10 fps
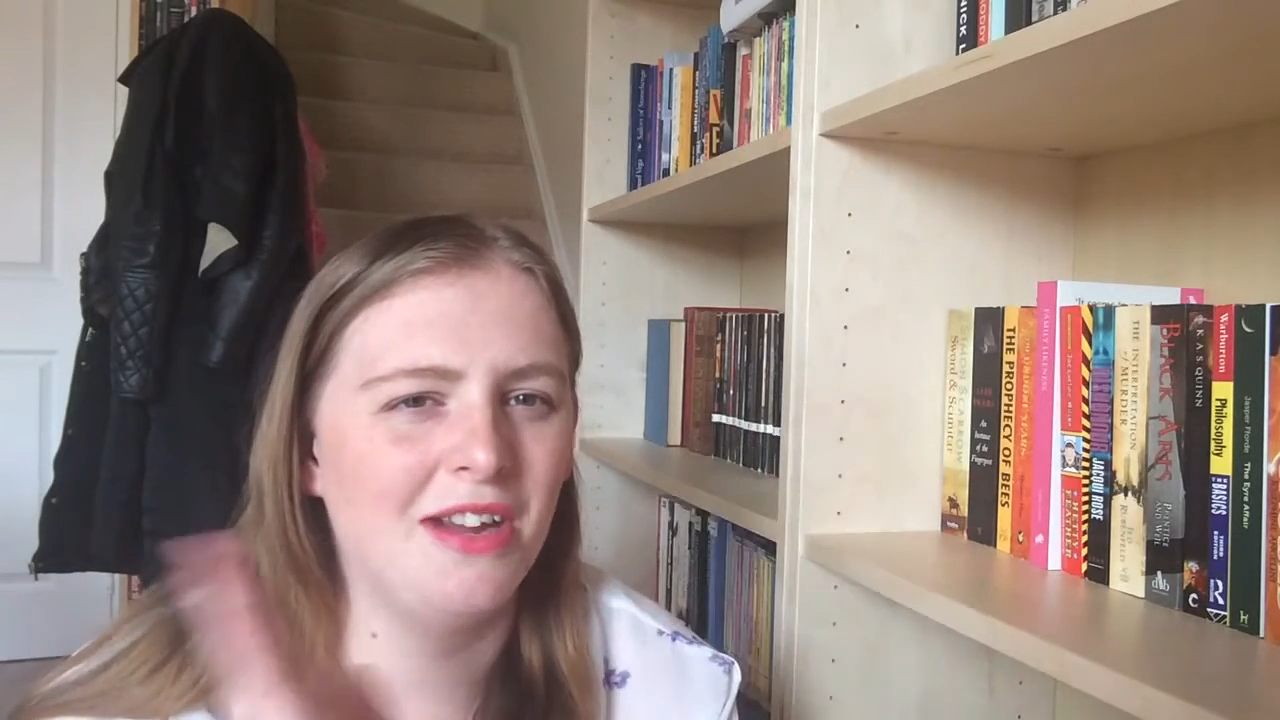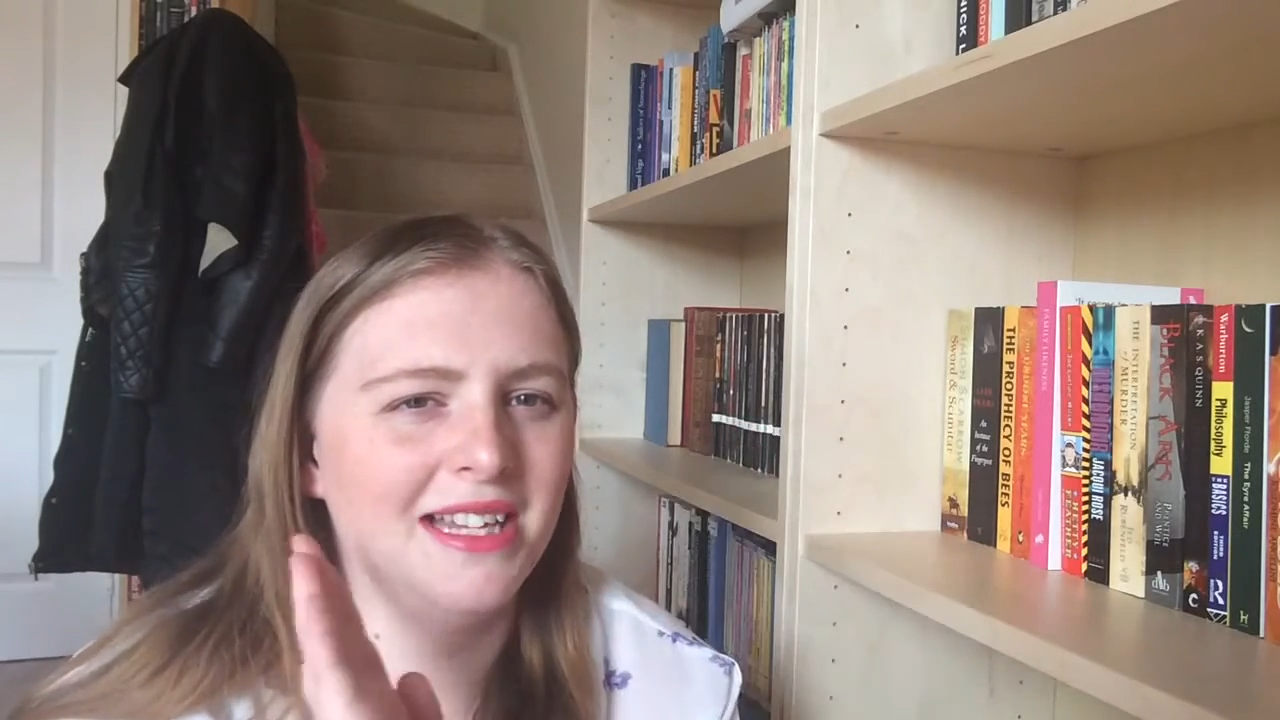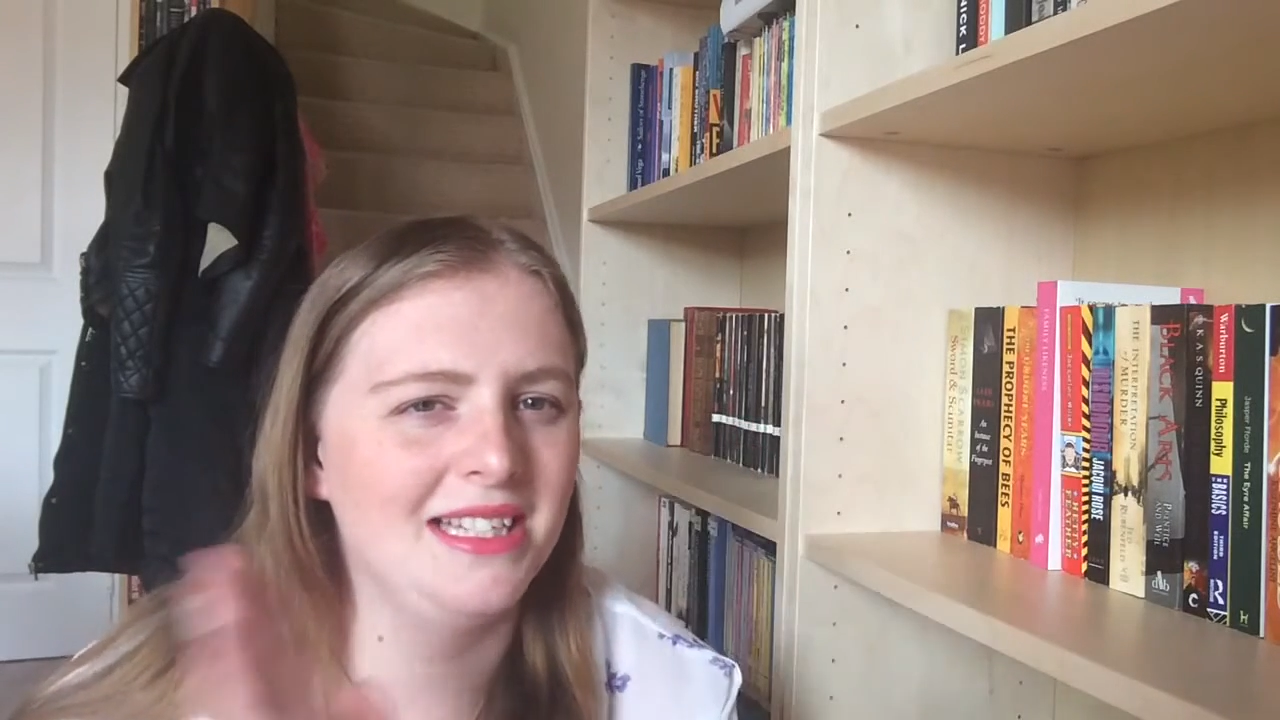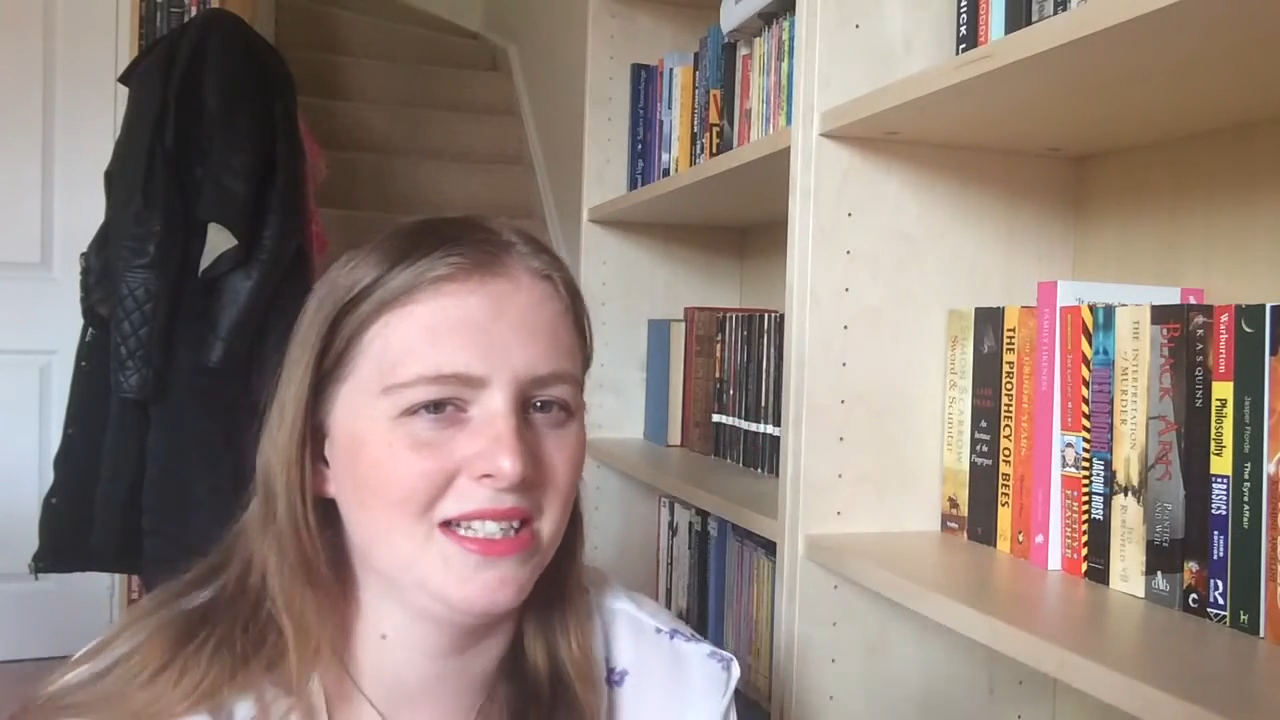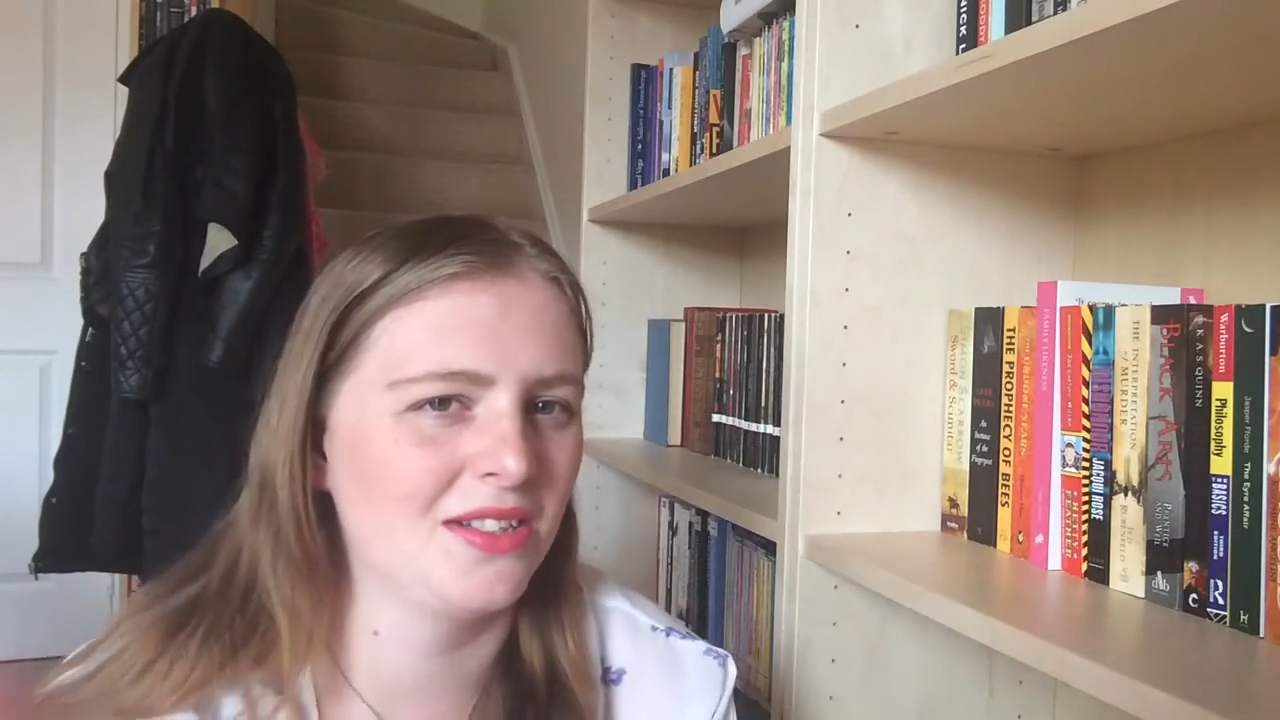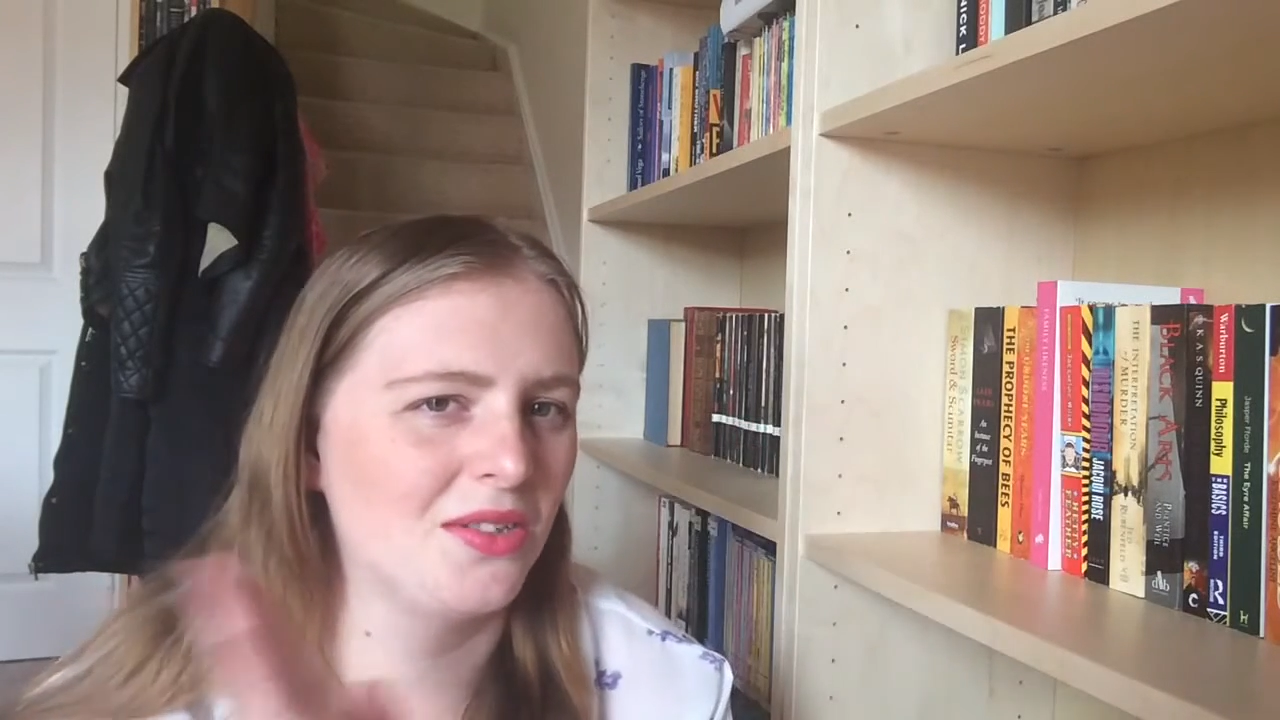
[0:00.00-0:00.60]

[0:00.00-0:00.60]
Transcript: rating